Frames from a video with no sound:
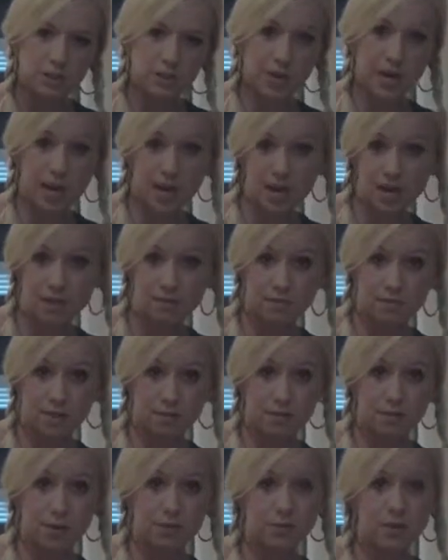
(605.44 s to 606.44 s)
doing 8 of
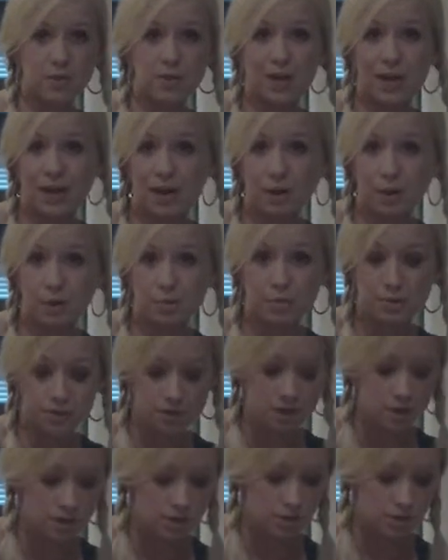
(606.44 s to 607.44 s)
them, but if you had help,
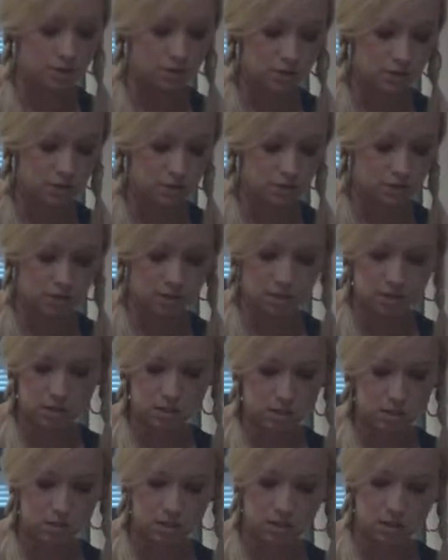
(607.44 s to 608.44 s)
you could do
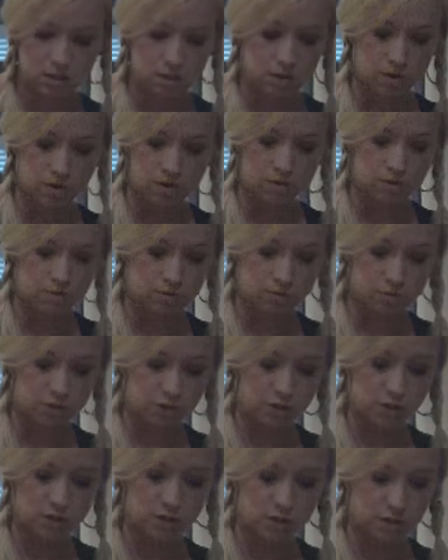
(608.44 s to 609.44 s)
this
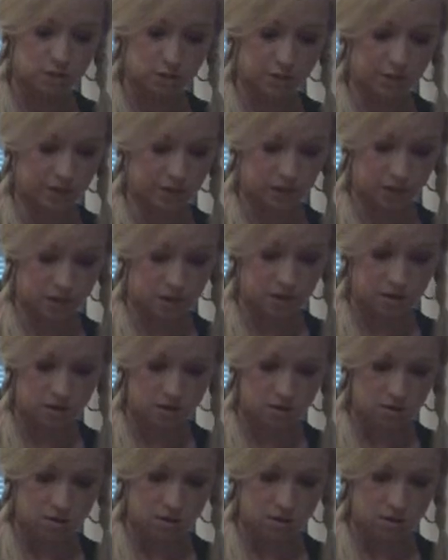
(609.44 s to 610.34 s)
just as quickly